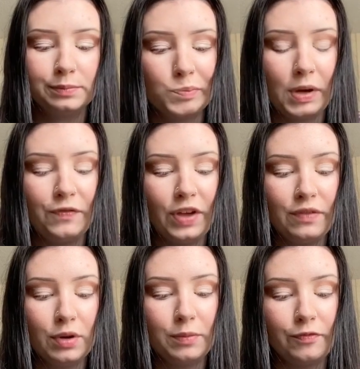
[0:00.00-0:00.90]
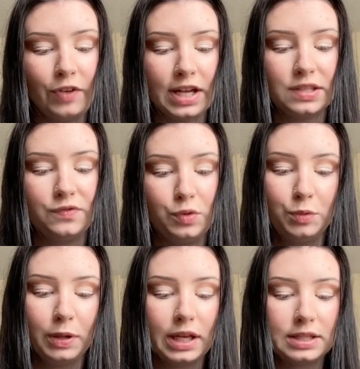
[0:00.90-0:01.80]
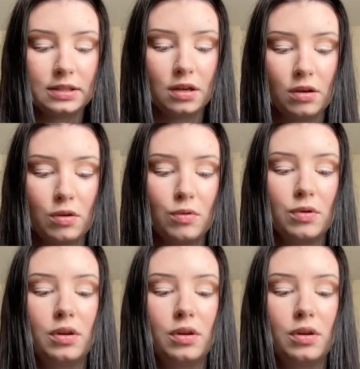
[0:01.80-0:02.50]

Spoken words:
My favorite fast food place, though,